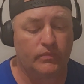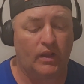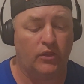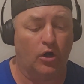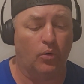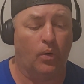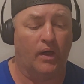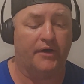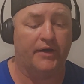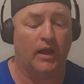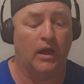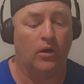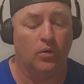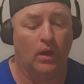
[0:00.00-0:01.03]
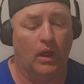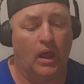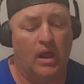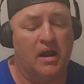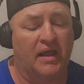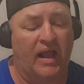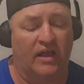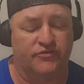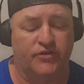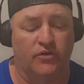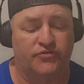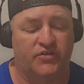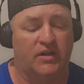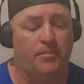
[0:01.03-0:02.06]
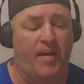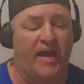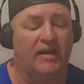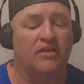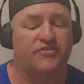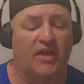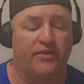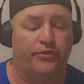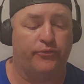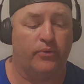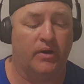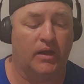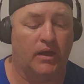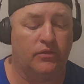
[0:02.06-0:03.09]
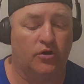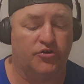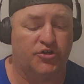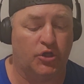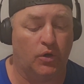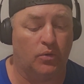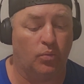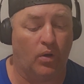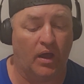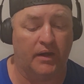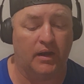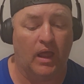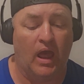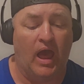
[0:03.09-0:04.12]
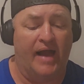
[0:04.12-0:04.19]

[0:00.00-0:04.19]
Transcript: They're 1-0. I got Sioux City Bandits at 3. They're 2-1.